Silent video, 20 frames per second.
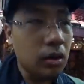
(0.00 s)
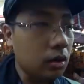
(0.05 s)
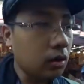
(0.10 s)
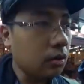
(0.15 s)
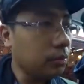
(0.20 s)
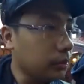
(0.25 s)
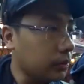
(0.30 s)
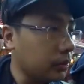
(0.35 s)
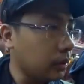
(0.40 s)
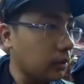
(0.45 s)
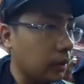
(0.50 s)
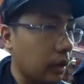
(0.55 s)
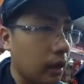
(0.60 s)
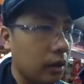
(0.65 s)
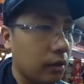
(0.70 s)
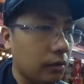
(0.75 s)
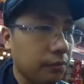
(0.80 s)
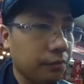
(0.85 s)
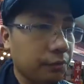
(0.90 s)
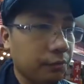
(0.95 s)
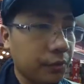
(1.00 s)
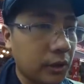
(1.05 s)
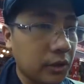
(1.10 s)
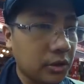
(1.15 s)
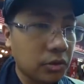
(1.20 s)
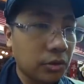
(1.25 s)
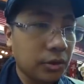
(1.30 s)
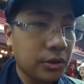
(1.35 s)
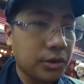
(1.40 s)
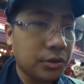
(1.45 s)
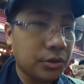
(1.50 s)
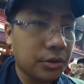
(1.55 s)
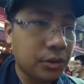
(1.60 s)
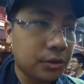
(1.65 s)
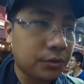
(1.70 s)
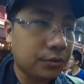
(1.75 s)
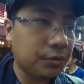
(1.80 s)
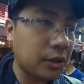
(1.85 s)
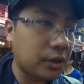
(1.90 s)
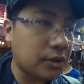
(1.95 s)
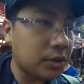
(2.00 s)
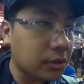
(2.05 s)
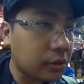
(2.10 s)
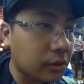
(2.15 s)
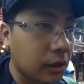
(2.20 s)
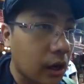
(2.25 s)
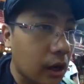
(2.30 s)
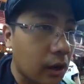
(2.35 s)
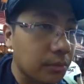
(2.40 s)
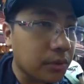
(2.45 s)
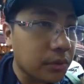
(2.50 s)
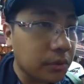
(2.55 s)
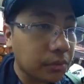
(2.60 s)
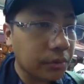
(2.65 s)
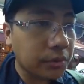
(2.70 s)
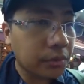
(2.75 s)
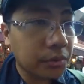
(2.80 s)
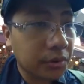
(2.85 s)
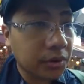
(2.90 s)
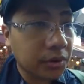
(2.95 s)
we can have fresh oysters, fresh crabs that you're